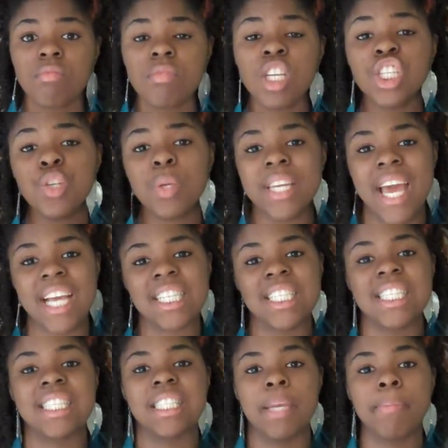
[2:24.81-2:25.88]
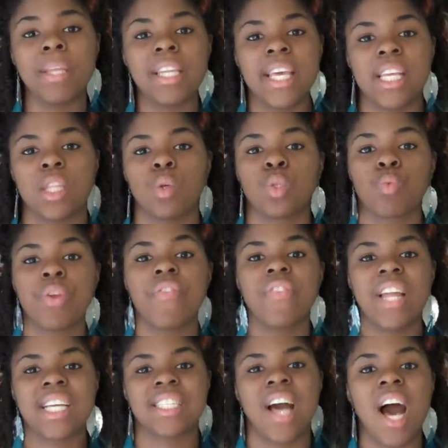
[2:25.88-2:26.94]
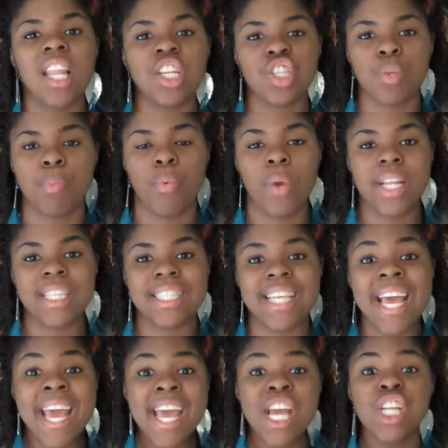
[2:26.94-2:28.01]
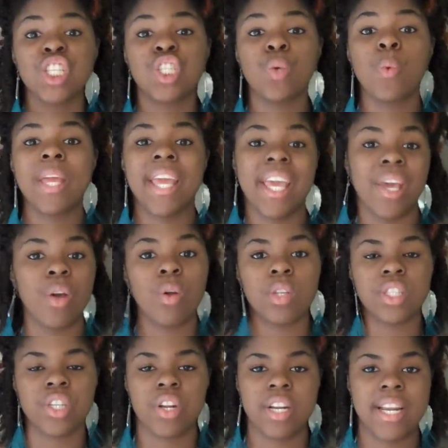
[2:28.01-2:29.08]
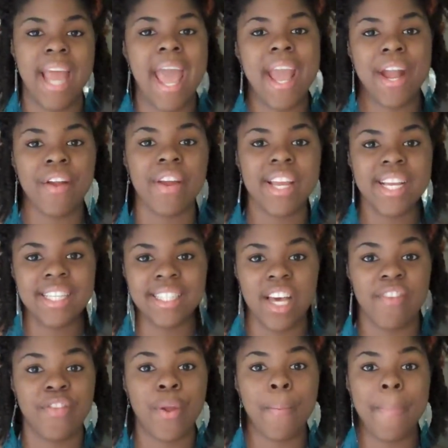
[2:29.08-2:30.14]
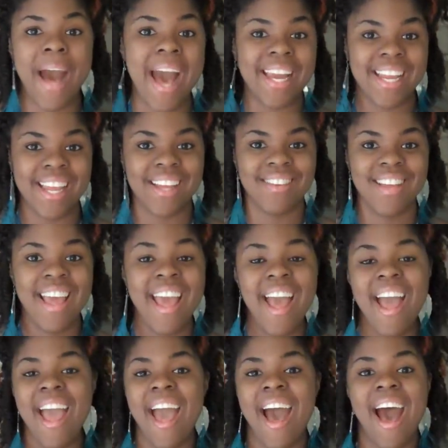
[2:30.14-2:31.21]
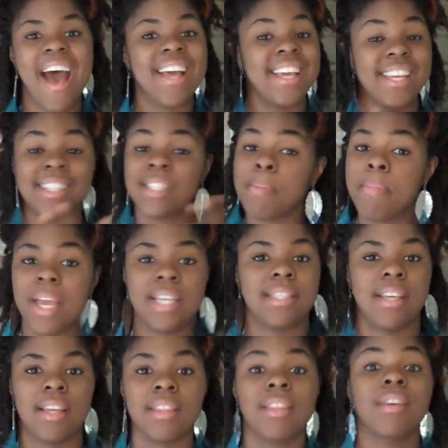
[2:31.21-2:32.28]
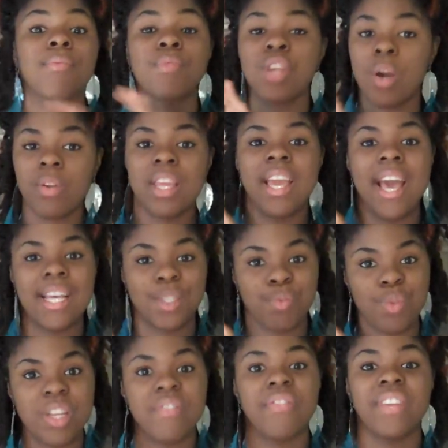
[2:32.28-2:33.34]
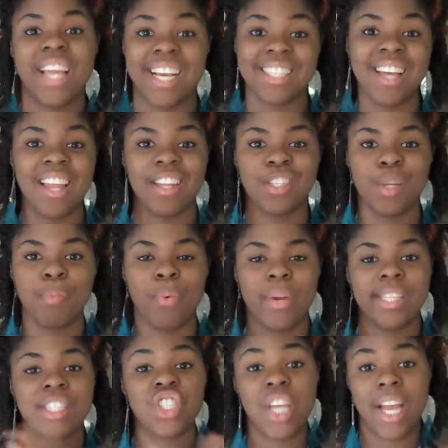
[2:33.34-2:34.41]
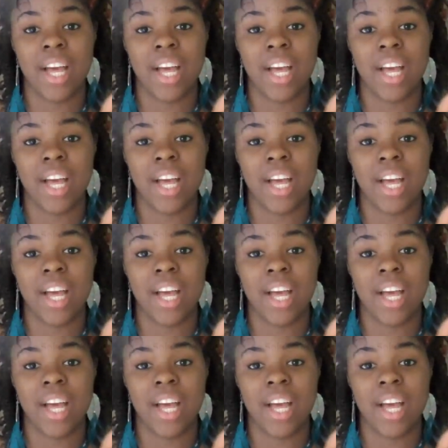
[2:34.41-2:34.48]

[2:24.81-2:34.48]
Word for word: you can actually stimulate those reflexology points to heal certain areas of your body. I, it's amazing. The yoni has reflexology points. Check